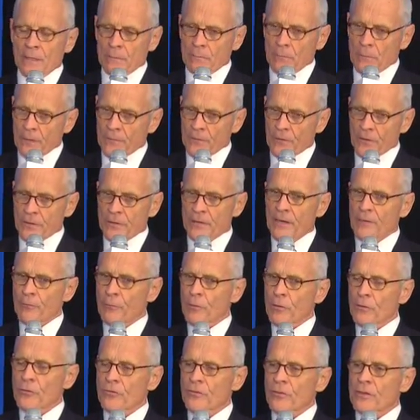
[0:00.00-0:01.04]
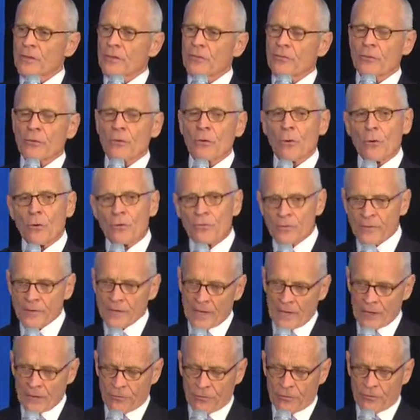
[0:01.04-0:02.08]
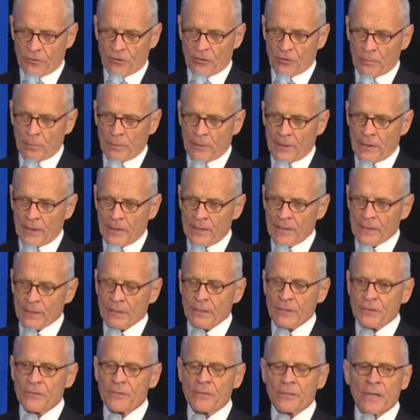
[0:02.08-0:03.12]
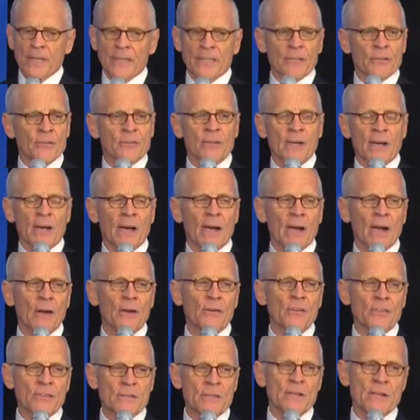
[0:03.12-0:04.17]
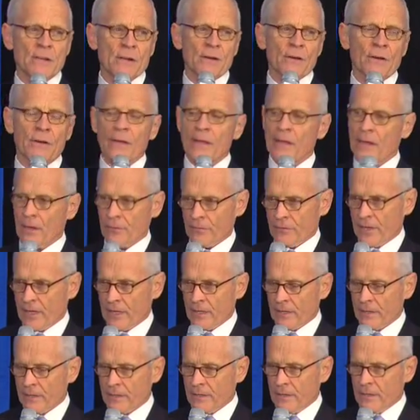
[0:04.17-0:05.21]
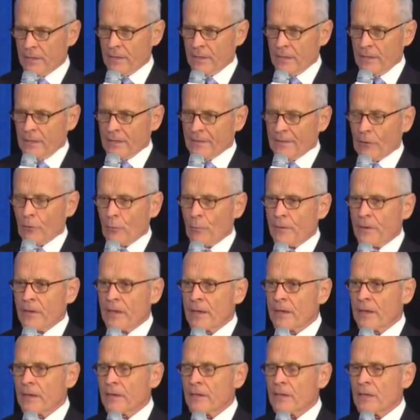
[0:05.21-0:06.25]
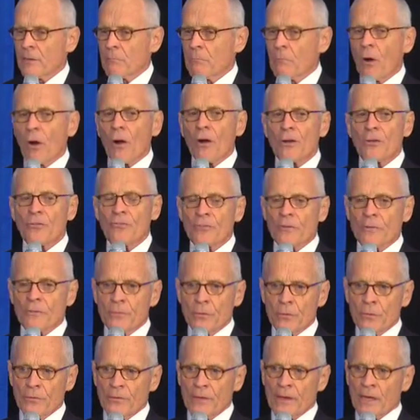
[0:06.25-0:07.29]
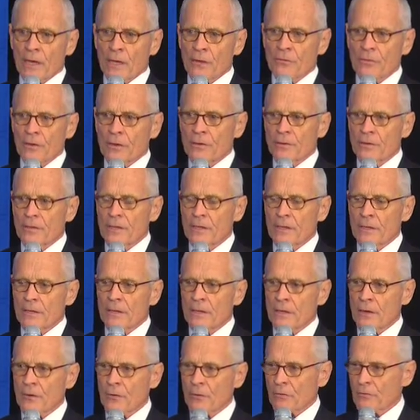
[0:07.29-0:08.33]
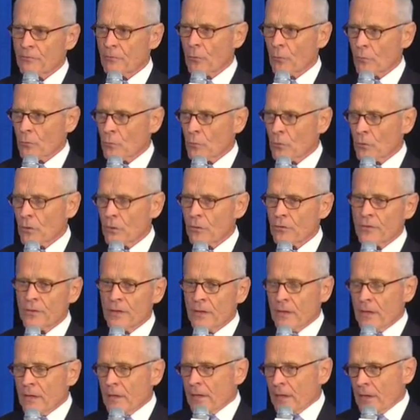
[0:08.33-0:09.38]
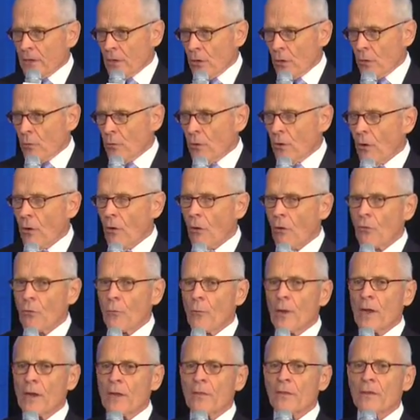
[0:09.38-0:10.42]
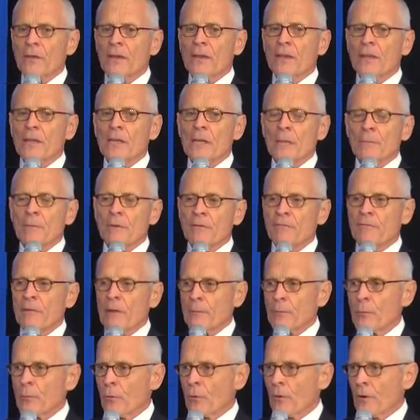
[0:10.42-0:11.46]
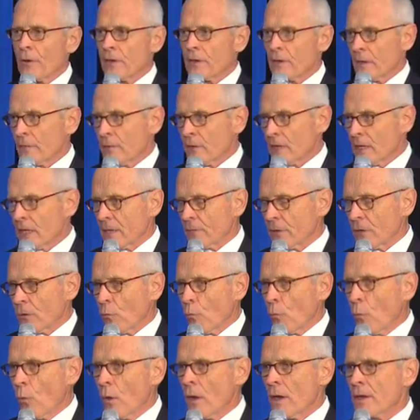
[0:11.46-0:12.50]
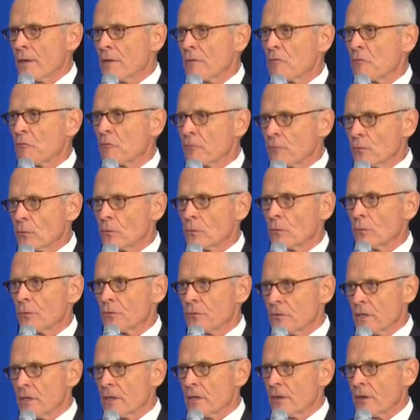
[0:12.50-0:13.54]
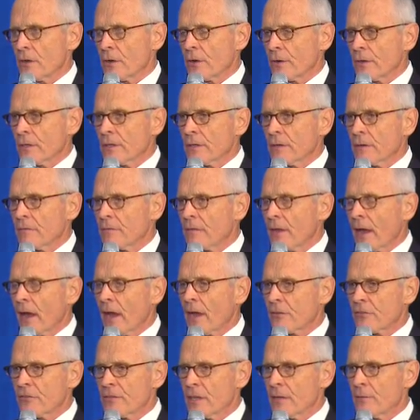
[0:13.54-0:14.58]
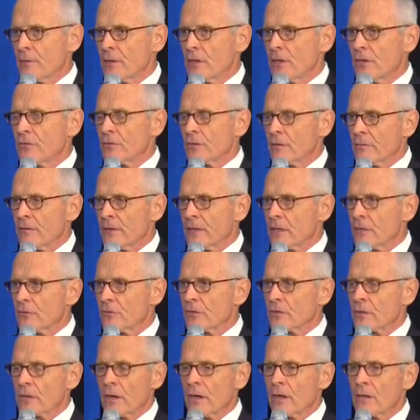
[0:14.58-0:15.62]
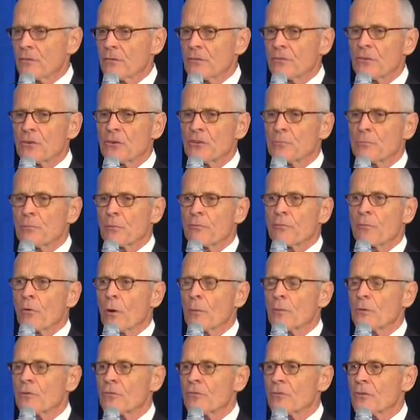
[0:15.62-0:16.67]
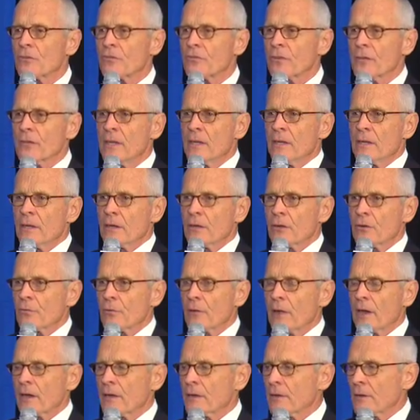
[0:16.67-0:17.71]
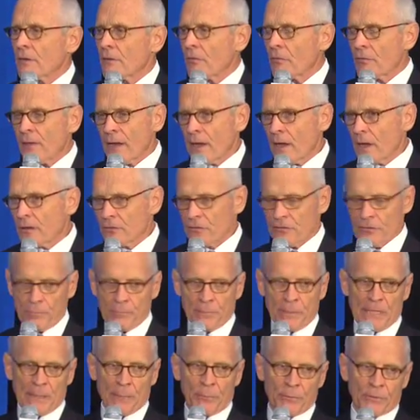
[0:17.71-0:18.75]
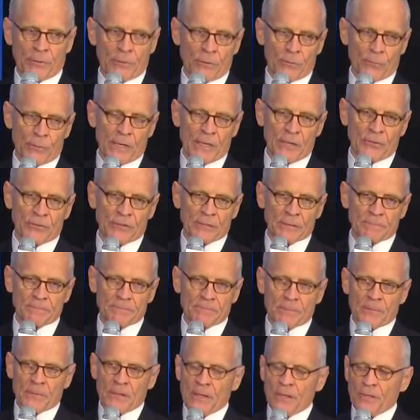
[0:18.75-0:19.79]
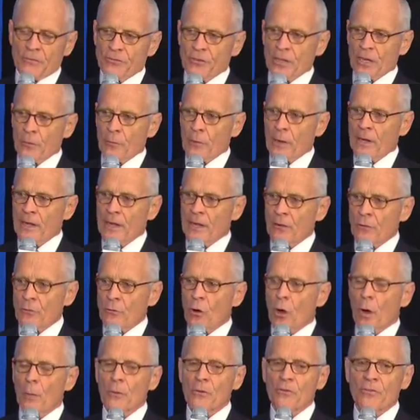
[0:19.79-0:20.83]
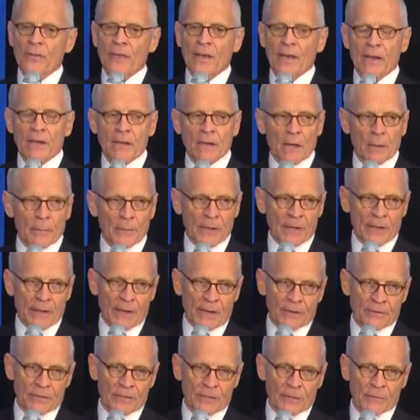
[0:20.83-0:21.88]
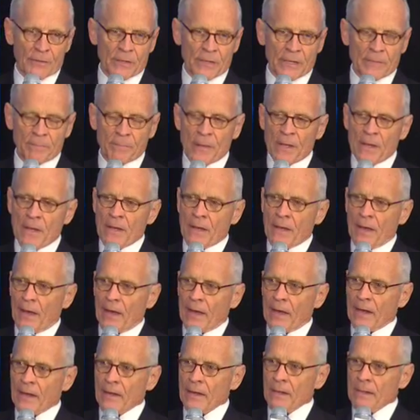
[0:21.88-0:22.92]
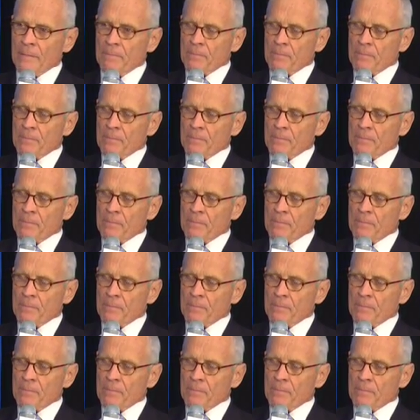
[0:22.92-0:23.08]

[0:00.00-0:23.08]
but the difference is North Texas is planning an entire year countdown that will begin in March of 2010 here in Fort Worth and go all the way to the game in February of 11. 1 full year of activities, events, concerts, performances, attracting thousands of people to the region, generating enormous economic activity, and